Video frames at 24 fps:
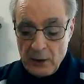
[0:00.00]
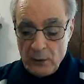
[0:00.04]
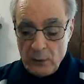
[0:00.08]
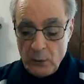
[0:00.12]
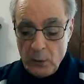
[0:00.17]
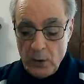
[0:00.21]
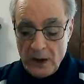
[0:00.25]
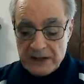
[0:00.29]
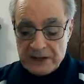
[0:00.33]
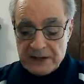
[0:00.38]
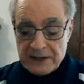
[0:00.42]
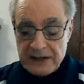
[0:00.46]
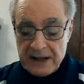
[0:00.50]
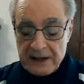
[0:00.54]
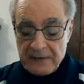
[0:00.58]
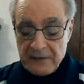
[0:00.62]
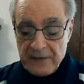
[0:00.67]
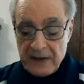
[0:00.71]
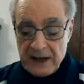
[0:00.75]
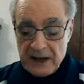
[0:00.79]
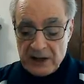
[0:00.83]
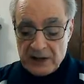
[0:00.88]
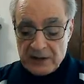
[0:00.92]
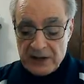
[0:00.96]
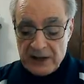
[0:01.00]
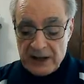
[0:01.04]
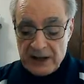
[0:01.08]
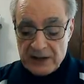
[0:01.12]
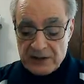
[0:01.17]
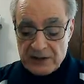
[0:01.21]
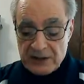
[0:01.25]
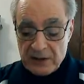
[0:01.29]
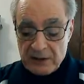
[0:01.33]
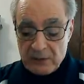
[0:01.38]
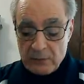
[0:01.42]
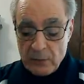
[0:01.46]
Once they finished
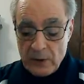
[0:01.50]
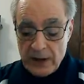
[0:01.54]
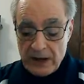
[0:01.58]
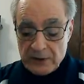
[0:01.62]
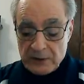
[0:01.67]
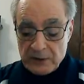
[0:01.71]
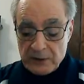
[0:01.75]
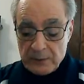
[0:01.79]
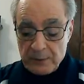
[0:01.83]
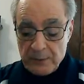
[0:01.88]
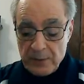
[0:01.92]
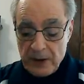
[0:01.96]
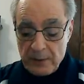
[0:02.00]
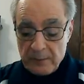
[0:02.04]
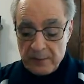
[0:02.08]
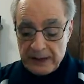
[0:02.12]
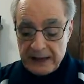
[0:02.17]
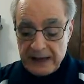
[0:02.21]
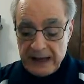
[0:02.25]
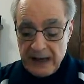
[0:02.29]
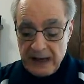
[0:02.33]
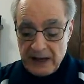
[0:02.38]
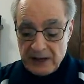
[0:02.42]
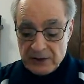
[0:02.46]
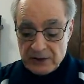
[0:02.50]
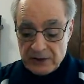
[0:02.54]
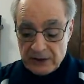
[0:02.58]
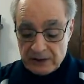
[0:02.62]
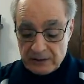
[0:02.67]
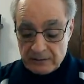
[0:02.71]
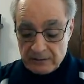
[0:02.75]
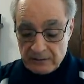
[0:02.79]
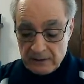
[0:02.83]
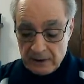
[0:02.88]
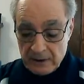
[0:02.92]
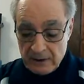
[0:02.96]
this, it went to publication,
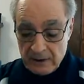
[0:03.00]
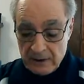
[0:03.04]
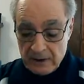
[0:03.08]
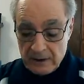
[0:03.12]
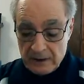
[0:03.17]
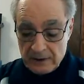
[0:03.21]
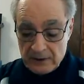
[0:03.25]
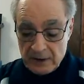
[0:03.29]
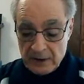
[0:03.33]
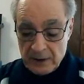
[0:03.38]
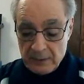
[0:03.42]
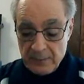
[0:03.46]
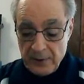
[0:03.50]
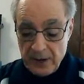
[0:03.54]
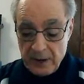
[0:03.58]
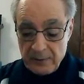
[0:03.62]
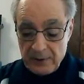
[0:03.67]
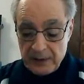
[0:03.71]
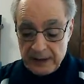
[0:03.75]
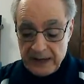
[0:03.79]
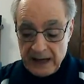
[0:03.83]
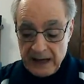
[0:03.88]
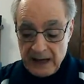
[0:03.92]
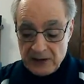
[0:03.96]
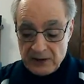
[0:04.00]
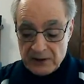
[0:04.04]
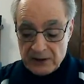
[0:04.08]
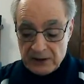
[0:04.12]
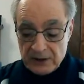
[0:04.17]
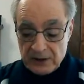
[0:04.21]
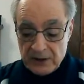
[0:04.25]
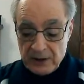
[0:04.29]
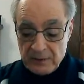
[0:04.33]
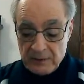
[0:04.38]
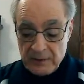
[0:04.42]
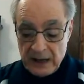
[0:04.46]
to the publication
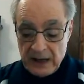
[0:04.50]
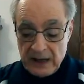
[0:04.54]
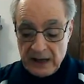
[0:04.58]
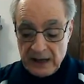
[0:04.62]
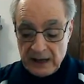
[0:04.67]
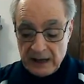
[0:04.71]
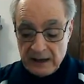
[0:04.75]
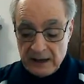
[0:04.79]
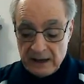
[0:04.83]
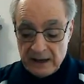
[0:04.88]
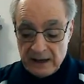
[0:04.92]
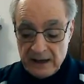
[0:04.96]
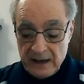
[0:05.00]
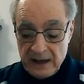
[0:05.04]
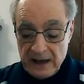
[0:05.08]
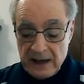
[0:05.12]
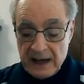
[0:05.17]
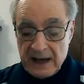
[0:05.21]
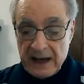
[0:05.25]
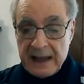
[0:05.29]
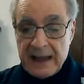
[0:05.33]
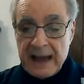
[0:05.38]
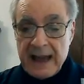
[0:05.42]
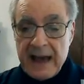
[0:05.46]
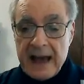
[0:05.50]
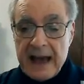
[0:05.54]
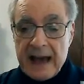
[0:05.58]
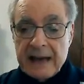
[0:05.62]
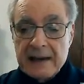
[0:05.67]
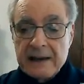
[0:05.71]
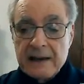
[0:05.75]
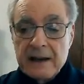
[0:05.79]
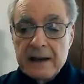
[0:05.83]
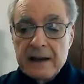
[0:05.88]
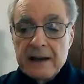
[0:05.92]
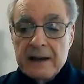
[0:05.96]
committee, and again
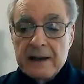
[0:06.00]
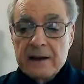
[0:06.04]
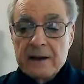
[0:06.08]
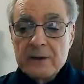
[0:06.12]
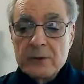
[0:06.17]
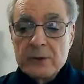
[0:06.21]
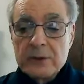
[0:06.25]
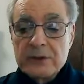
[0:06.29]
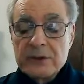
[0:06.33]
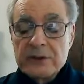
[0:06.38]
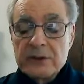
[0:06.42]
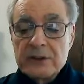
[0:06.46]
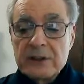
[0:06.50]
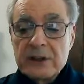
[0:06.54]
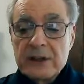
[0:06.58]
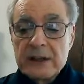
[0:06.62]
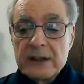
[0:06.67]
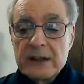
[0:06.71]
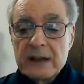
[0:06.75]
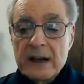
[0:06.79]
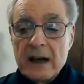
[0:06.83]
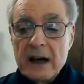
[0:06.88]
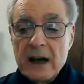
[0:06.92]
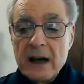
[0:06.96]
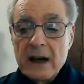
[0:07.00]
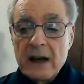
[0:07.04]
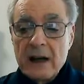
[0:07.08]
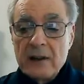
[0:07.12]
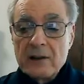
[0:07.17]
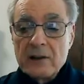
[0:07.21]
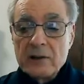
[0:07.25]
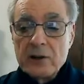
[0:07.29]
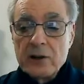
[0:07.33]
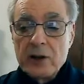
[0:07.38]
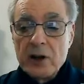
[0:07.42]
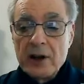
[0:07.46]
was
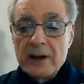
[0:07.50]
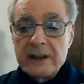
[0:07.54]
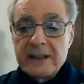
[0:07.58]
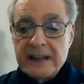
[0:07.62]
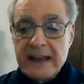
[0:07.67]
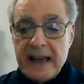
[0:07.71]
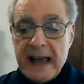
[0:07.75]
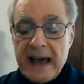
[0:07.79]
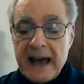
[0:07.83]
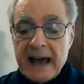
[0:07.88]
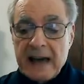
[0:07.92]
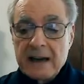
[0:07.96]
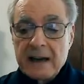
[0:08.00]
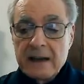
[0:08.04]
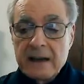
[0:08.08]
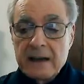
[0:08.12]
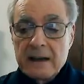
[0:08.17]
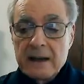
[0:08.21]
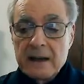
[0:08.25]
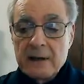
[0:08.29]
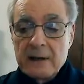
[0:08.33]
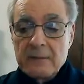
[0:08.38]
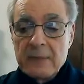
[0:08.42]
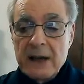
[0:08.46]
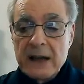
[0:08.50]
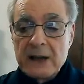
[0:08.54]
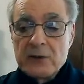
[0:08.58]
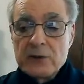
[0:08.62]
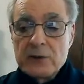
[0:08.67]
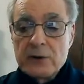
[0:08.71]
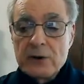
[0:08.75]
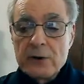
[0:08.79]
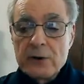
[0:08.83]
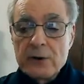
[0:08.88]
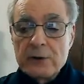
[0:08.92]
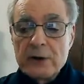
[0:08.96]
looked at and made
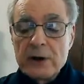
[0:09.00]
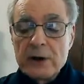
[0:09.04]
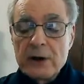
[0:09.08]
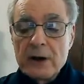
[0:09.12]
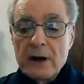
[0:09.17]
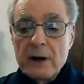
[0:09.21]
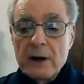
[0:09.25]
sure